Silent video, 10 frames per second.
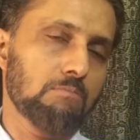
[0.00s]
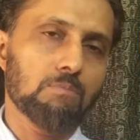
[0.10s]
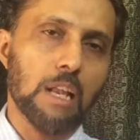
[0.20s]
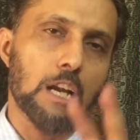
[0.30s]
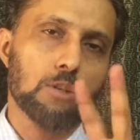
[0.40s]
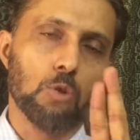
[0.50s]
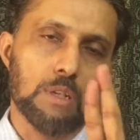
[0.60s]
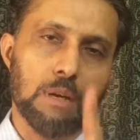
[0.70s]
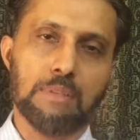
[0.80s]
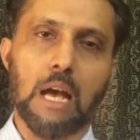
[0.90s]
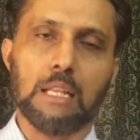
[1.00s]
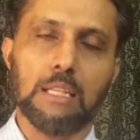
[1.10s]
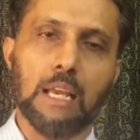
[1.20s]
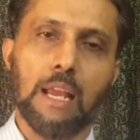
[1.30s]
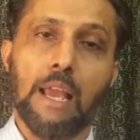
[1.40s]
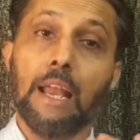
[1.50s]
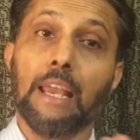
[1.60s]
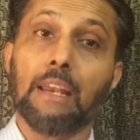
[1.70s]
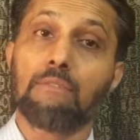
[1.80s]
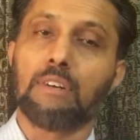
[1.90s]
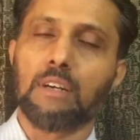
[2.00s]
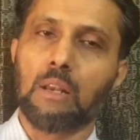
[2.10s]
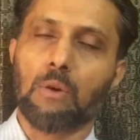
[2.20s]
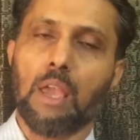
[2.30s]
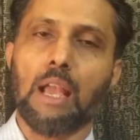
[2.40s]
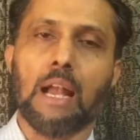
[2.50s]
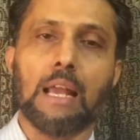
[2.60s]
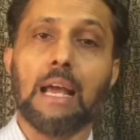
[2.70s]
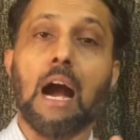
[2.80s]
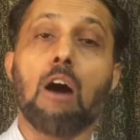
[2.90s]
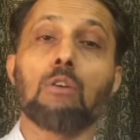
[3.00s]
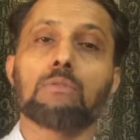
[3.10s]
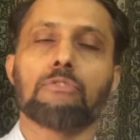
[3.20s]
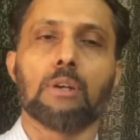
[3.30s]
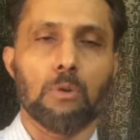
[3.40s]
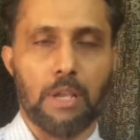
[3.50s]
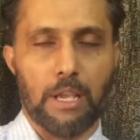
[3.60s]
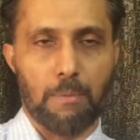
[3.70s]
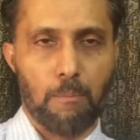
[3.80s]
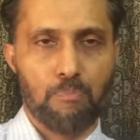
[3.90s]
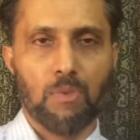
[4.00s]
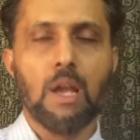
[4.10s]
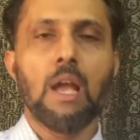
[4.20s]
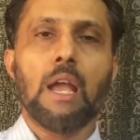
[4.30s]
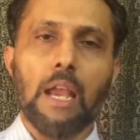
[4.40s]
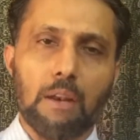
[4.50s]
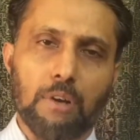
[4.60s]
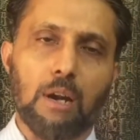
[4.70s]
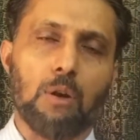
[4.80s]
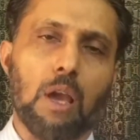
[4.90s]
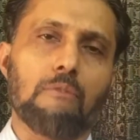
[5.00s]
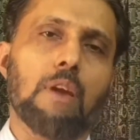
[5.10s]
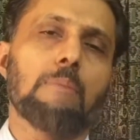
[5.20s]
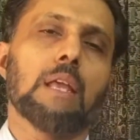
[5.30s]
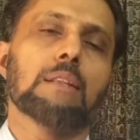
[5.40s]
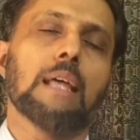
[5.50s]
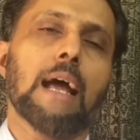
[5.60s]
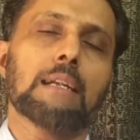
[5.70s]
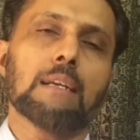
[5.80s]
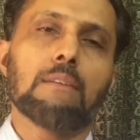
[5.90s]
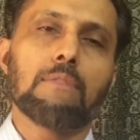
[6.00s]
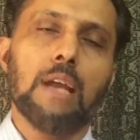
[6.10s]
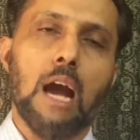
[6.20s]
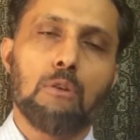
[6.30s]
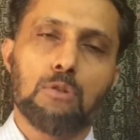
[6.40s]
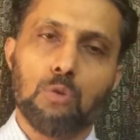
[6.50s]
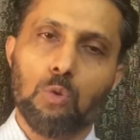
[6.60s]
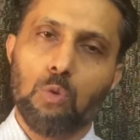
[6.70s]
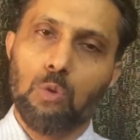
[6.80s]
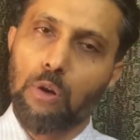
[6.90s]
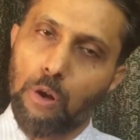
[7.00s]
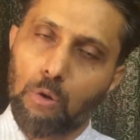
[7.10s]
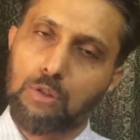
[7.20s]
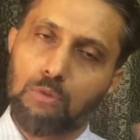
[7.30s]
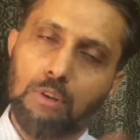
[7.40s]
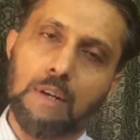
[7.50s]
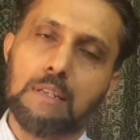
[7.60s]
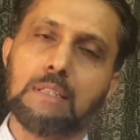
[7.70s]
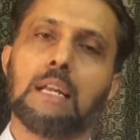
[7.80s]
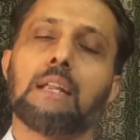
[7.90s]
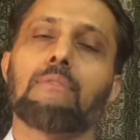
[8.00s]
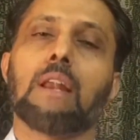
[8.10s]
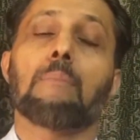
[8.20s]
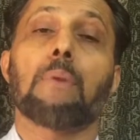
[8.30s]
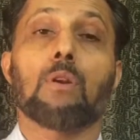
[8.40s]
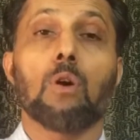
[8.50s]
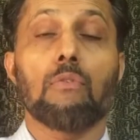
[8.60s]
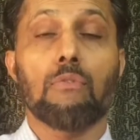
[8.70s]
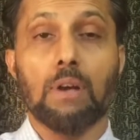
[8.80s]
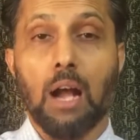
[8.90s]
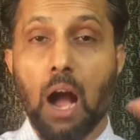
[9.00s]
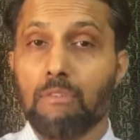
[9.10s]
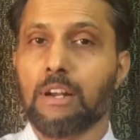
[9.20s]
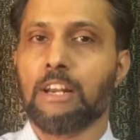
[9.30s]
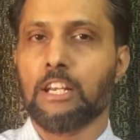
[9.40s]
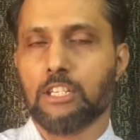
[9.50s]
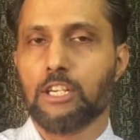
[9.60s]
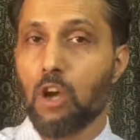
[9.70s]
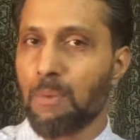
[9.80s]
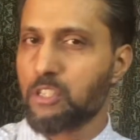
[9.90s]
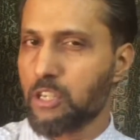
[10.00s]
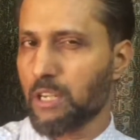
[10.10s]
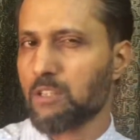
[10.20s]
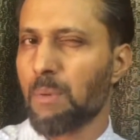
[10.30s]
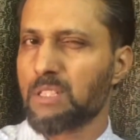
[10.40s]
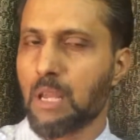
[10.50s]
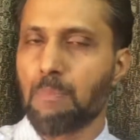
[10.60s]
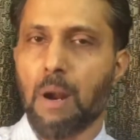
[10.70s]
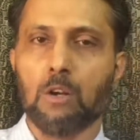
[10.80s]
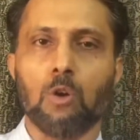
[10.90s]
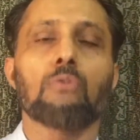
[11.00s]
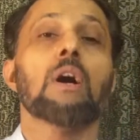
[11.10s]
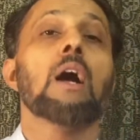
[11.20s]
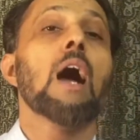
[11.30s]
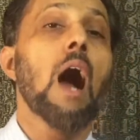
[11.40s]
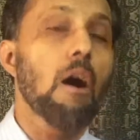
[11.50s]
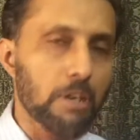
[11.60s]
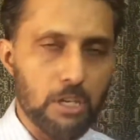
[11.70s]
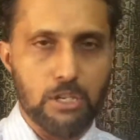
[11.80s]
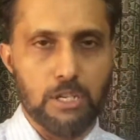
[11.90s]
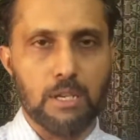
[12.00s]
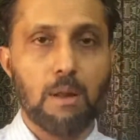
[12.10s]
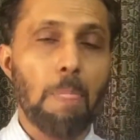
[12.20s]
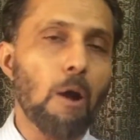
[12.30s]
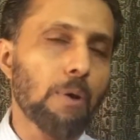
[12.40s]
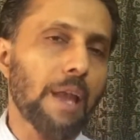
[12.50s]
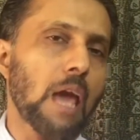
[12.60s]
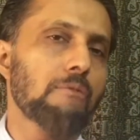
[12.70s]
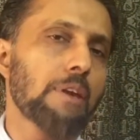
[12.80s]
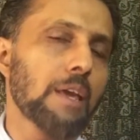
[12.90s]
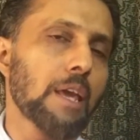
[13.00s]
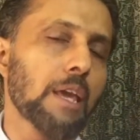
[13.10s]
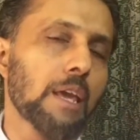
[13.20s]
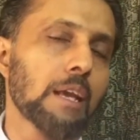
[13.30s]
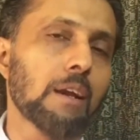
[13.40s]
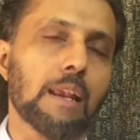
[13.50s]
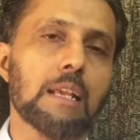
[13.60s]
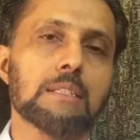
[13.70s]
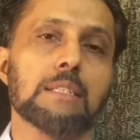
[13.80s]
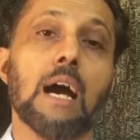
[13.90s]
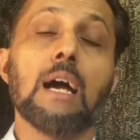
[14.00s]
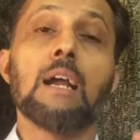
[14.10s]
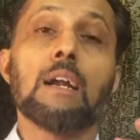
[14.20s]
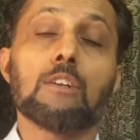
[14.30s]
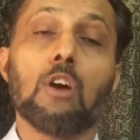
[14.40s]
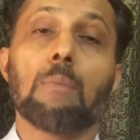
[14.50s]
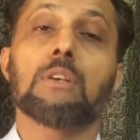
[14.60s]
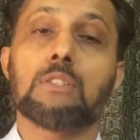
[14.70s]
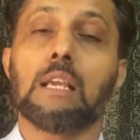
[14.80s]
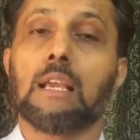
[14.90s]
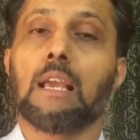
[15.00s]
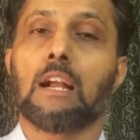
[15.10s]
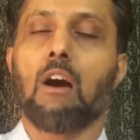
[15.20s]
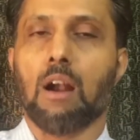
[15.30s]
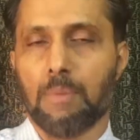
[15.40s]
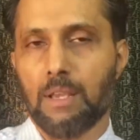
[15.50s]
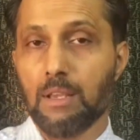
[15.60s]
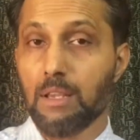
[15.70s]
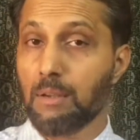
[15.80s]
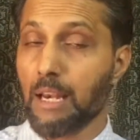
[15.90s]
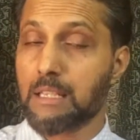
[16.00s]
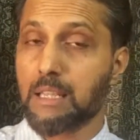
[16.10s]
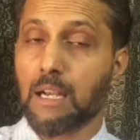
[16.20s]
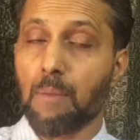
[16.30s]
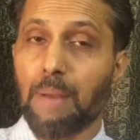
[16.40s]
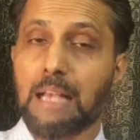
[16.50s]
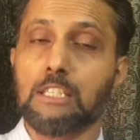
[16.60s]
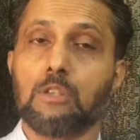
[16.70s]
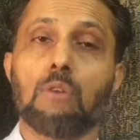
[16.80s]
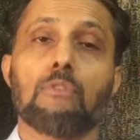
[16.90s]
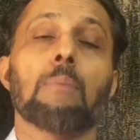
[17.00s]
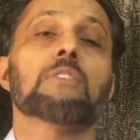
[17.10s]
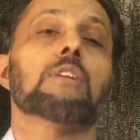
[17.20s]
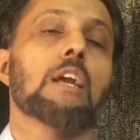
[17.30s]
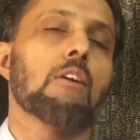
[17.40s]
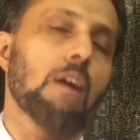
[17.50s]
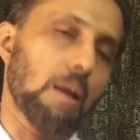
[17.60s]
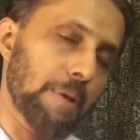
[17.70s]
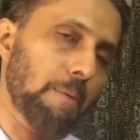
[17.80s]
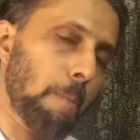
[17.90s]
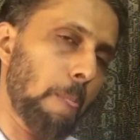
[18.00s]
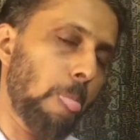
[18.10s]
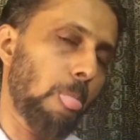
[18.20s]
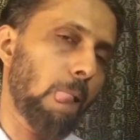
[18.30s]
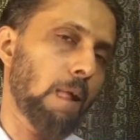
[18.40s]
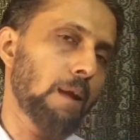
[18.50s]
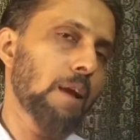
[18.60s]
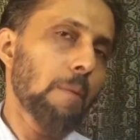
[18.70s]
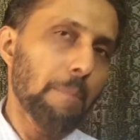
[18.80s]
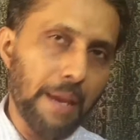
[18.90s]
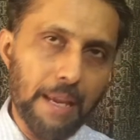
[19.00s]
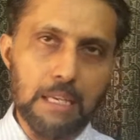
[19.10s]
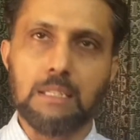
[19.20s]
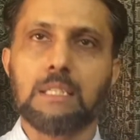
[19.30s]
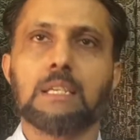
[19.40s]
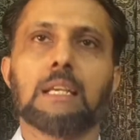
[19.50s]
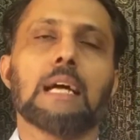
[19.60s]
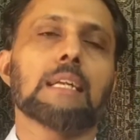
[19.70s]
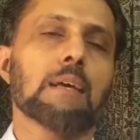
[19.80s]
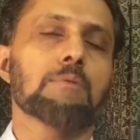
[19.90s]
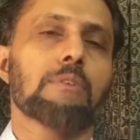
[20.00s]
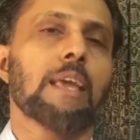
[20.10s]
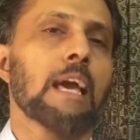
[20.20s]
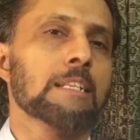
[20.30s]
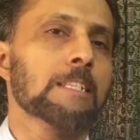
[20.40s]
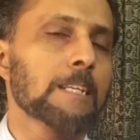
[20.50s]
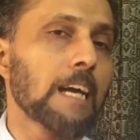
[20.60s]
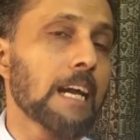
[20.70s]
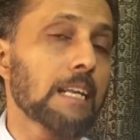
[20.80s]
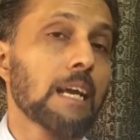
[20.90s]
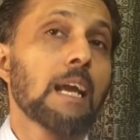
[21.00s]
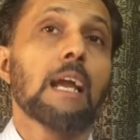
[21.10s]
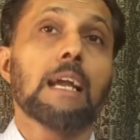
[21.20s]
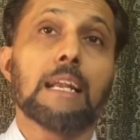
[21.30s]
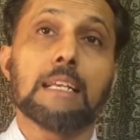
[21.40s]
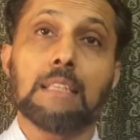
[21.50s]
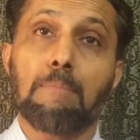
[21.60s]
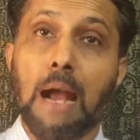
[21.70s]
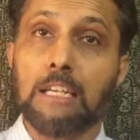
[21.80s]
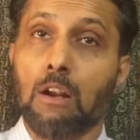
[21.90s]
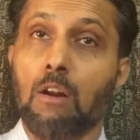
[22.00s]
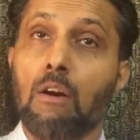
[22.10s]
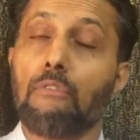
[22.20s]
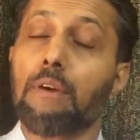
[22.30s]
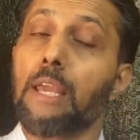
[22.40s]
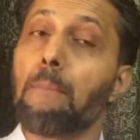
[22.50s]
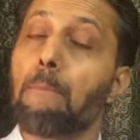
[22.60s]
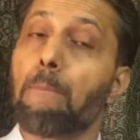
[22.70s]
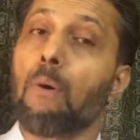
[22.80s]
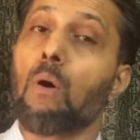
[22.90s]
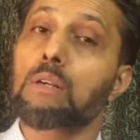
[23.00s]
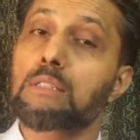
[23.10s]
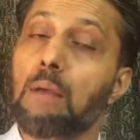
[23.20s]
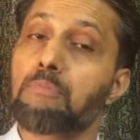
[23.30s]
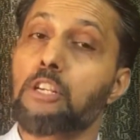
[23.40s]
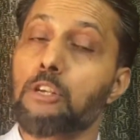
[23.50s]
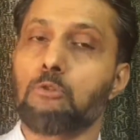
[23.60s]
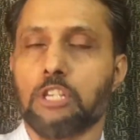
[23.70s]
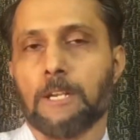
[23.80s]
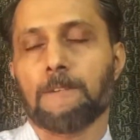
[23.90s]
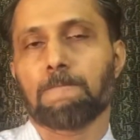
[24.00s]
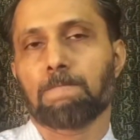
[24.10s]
There are 2 terms are there, inward looking and outward looking. Inward looking we mean that we have to look towards the development of our nation, domestic part of our country. How can we increase the domestic economy, increase the capacity of domestic economy? Means, in other terms, we can say that it is the matter of import substitution.